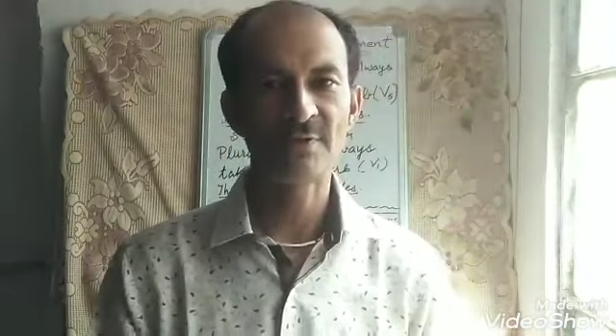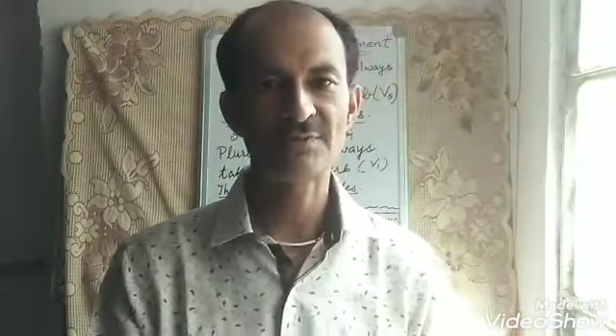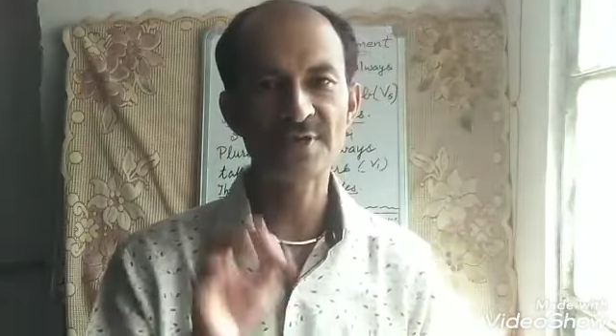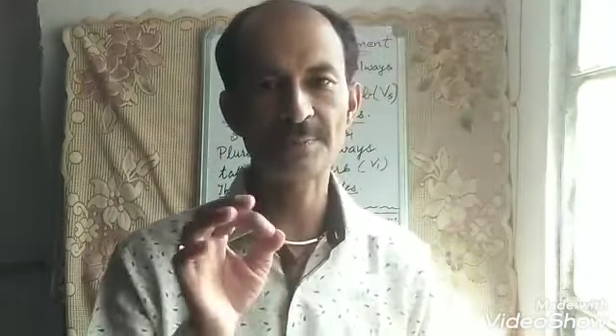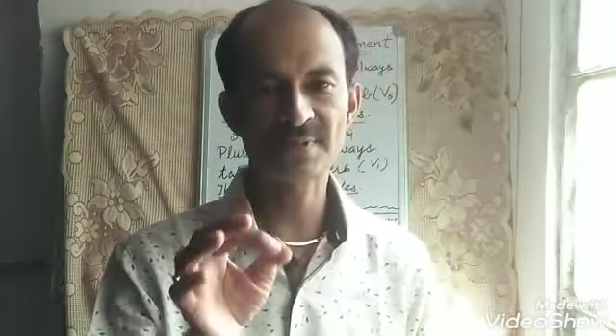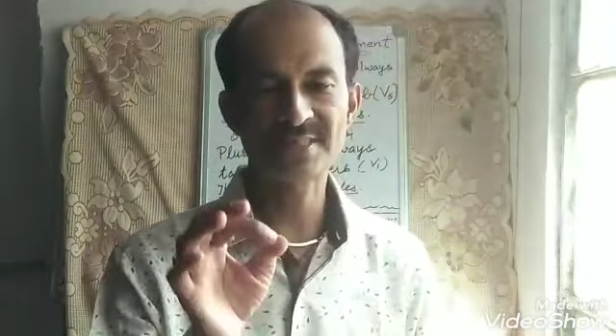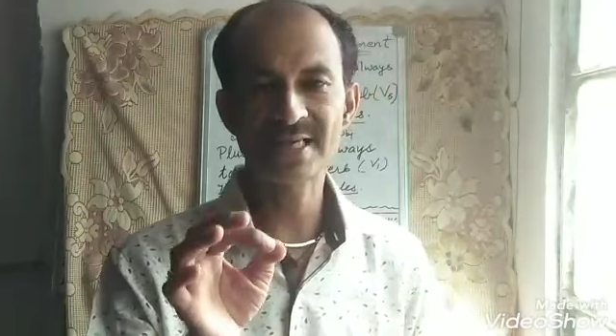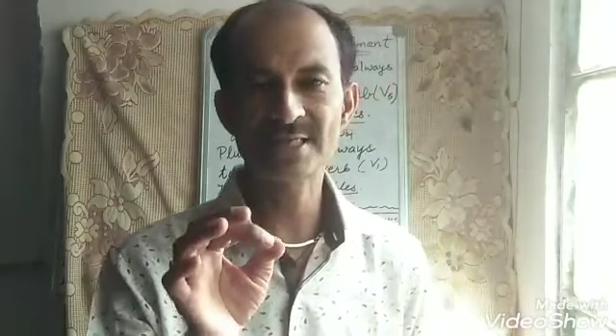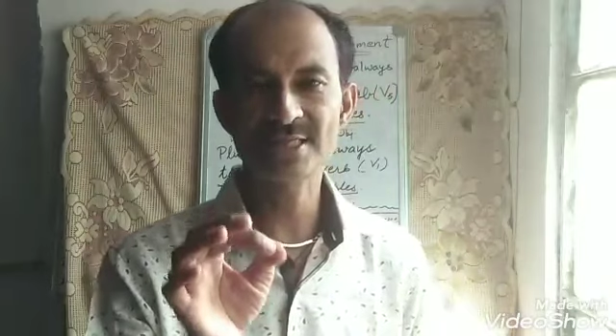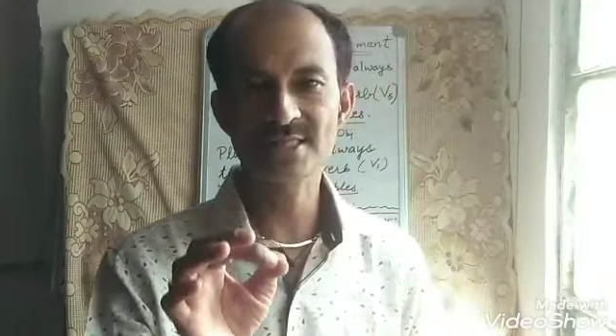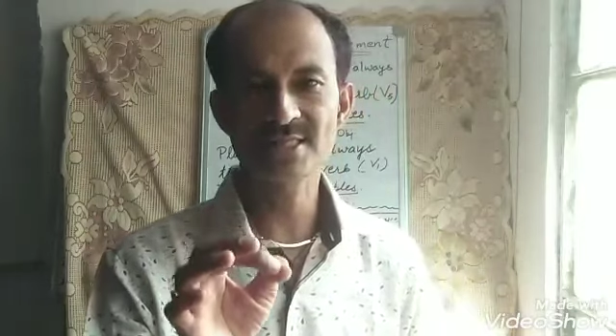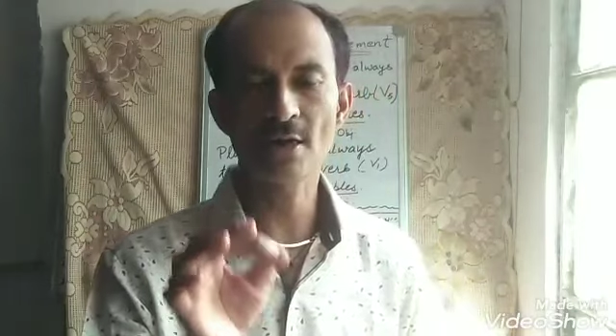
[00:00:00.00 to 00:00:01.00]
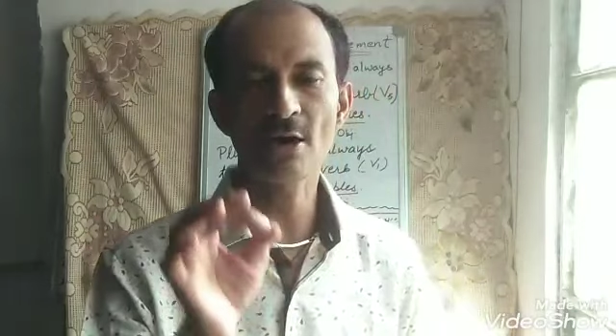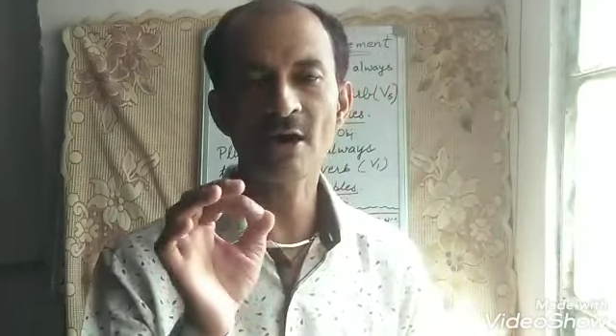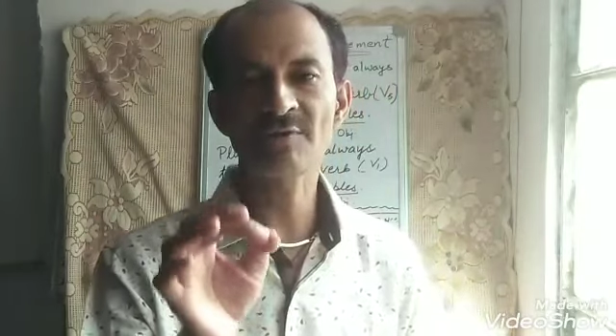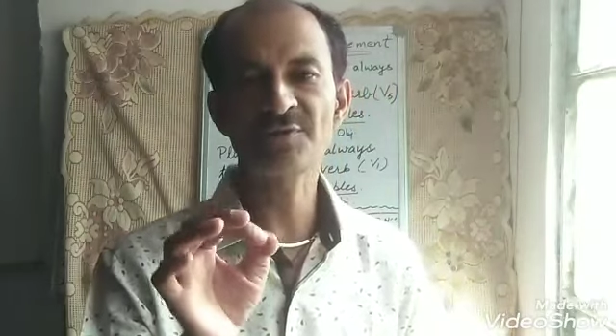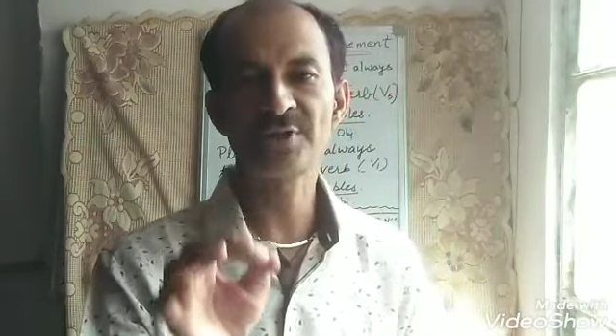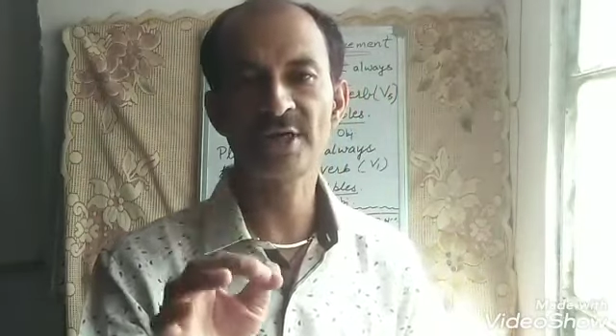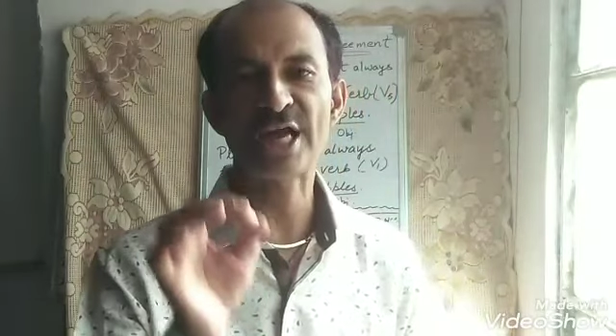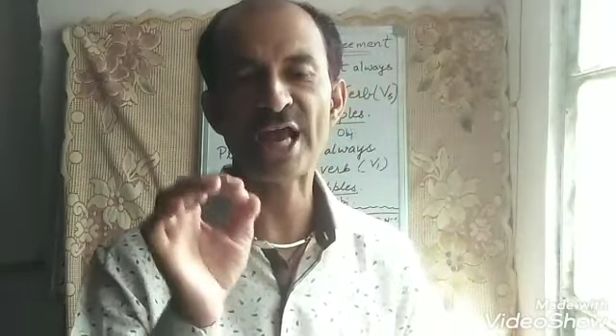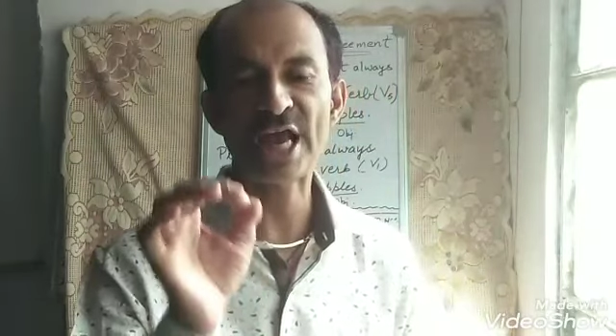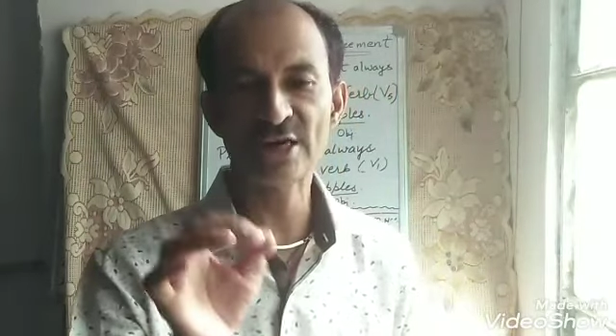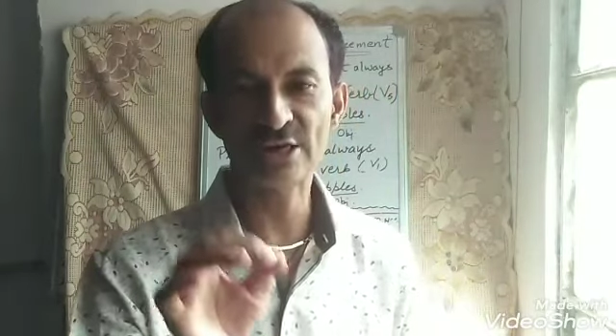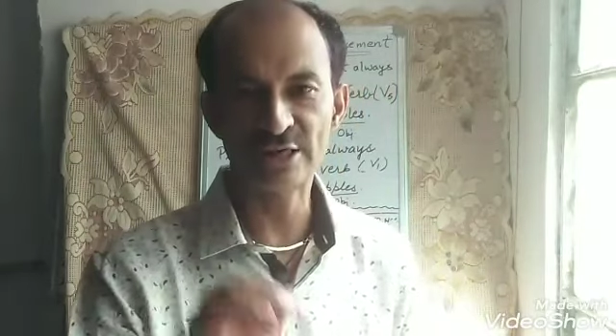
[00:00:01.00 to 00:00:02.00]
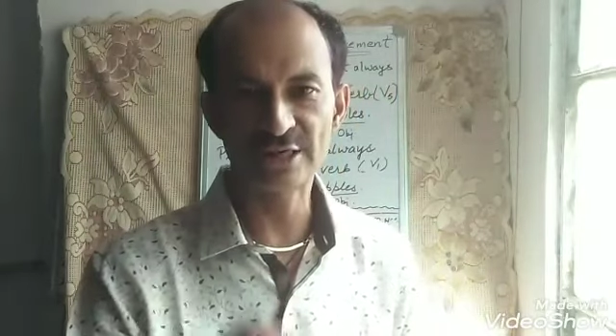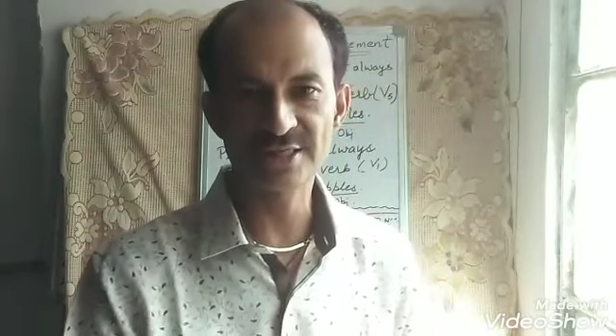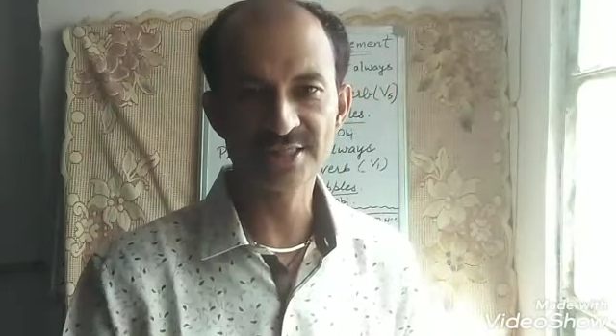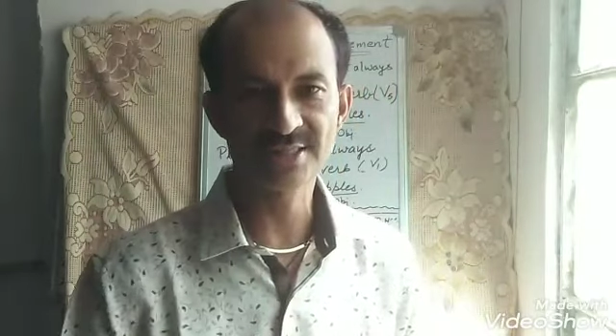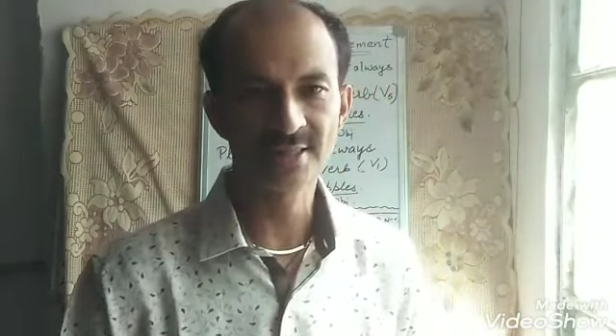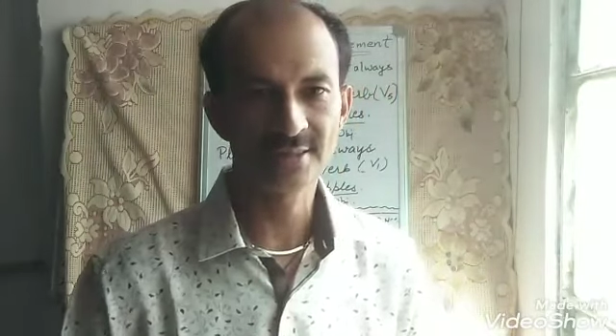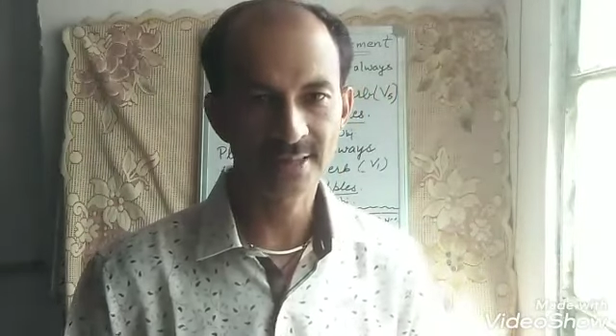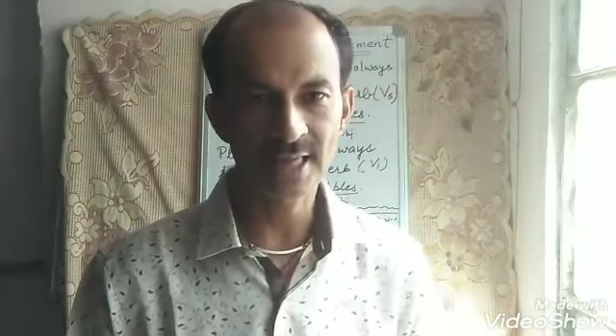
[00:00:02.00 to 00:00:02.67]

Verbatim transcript: 50% of the errors